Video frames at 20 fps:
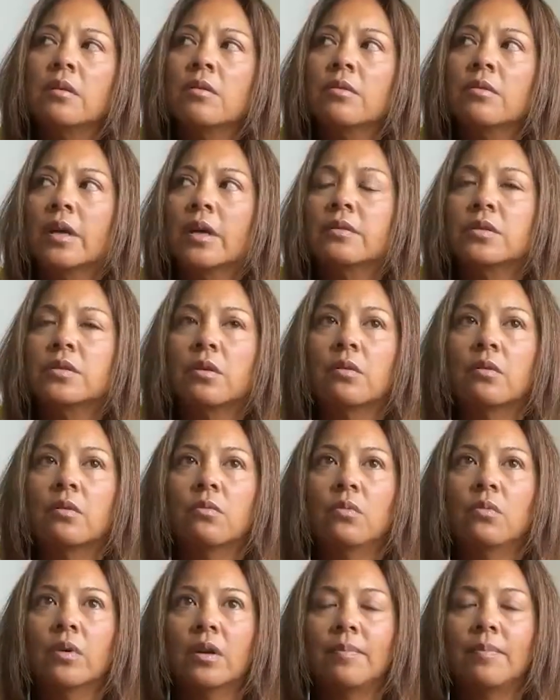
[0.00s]
Okay, so
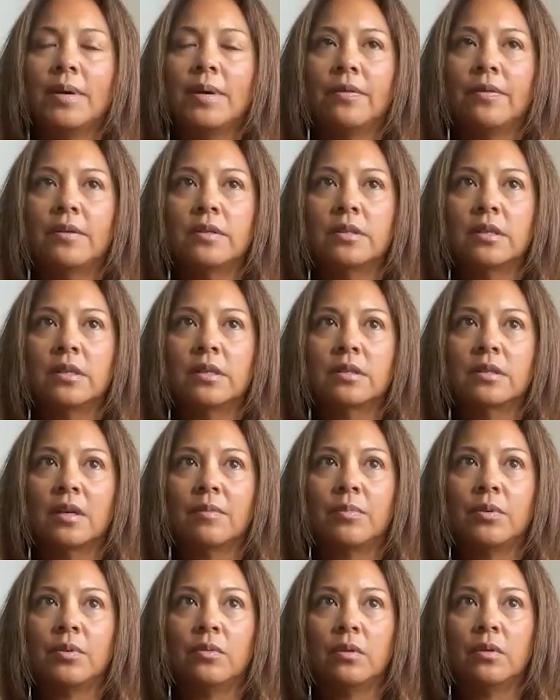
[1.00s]
what about this
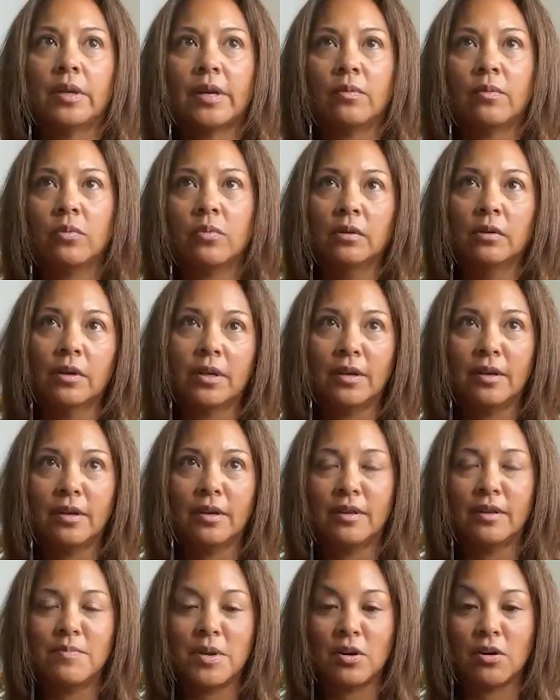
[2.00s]
example? Like we're looking in
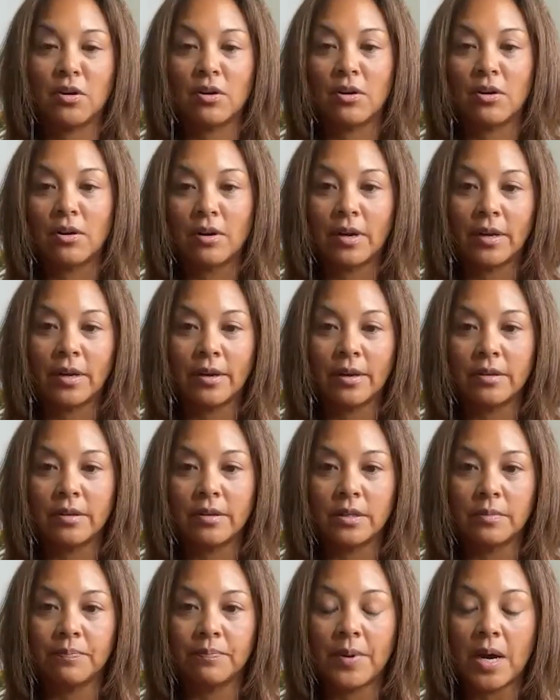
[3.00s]
the mirror and
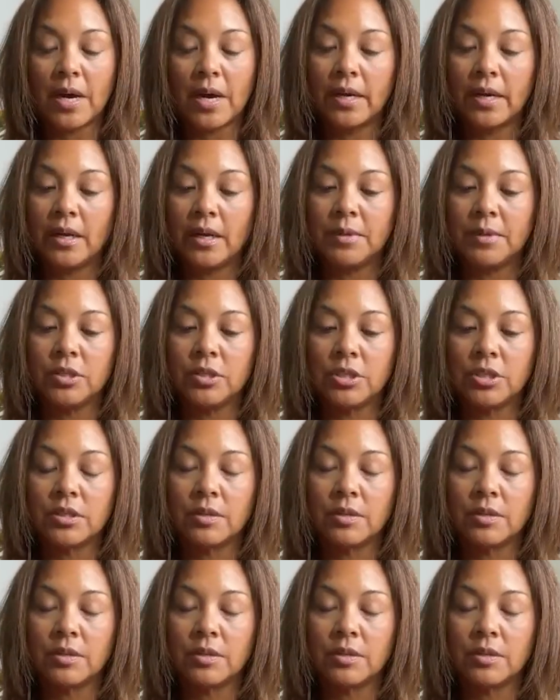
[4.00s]
body image